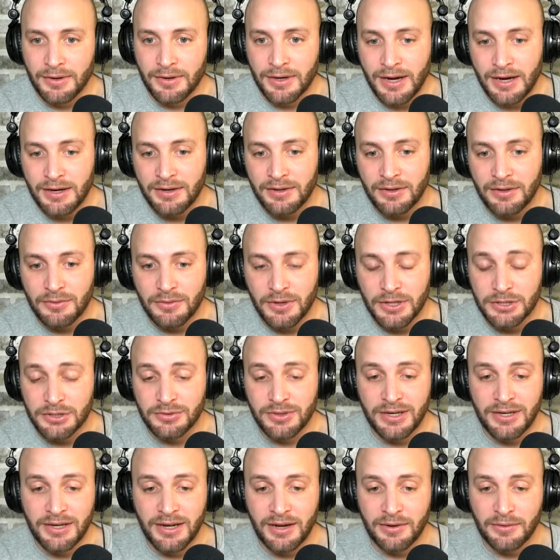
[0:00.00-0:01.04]
And kind of the question
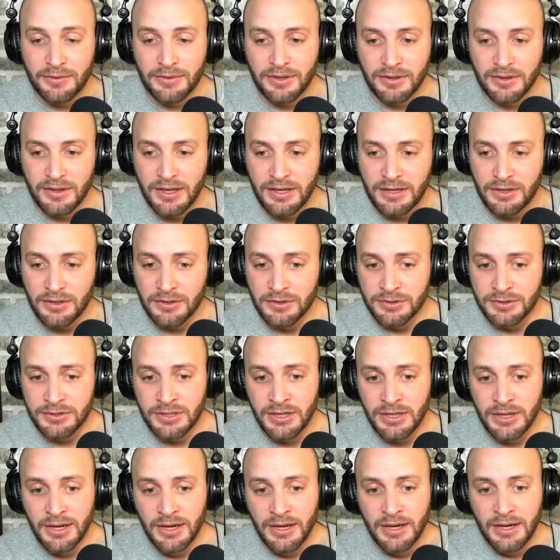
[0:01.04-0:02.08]
right now with the
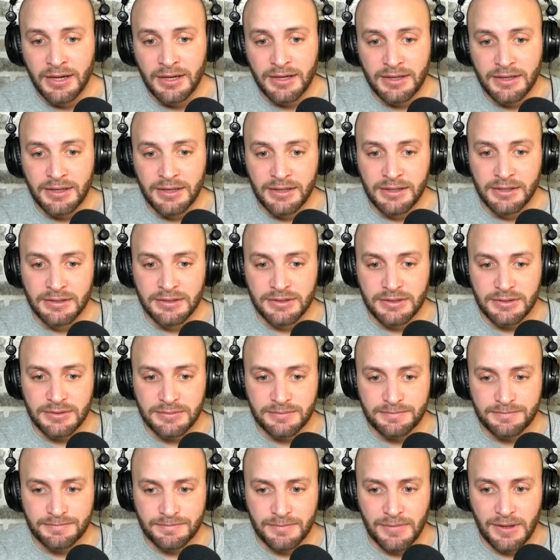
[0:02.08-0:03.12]
Lakers is
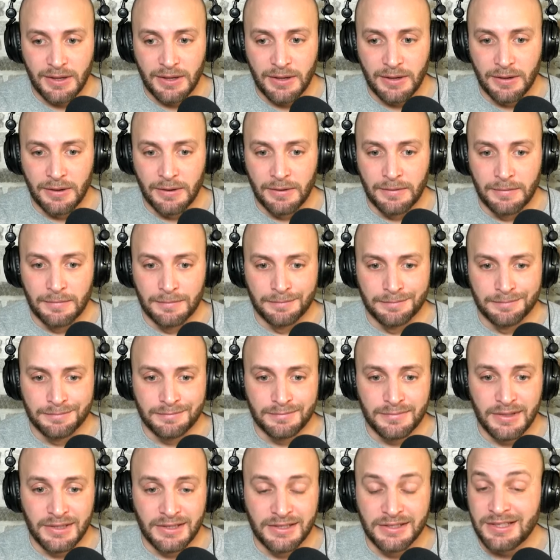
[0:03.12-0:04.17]

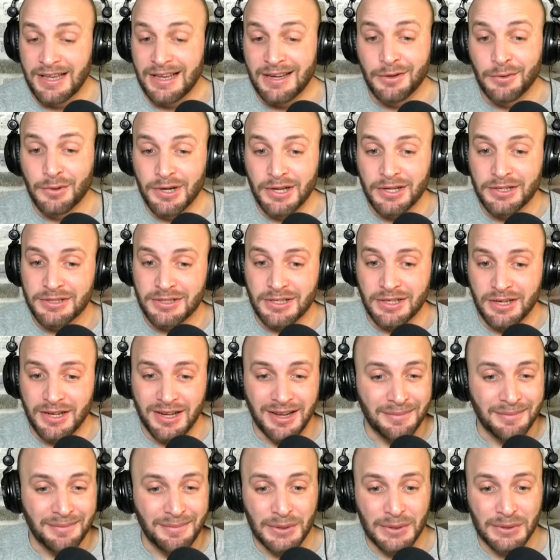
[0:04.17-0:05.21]
anyone else going to
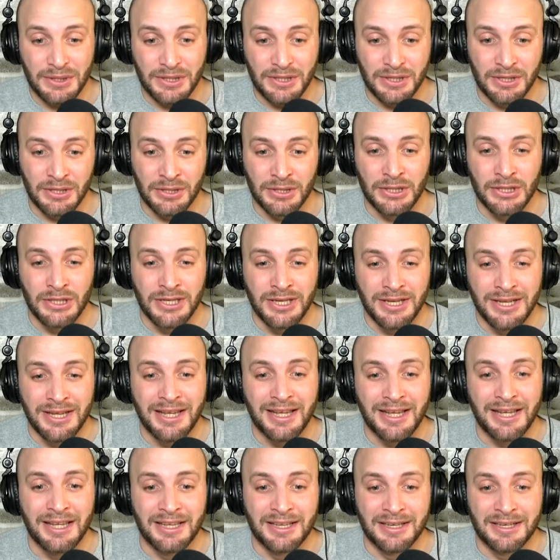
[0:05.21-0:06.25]
come out there
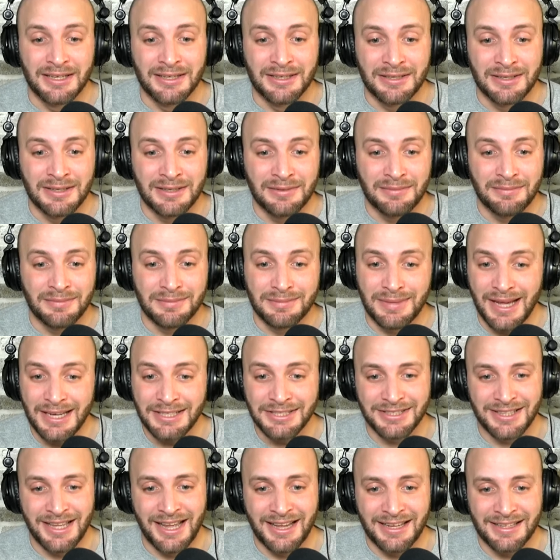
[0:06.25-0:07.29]
and
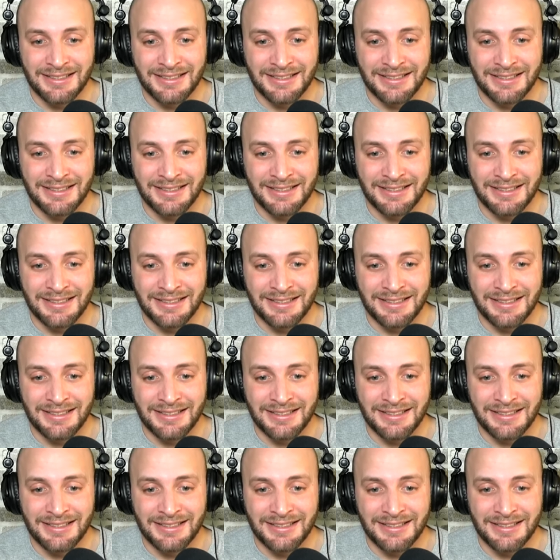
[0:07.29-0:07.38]
match that?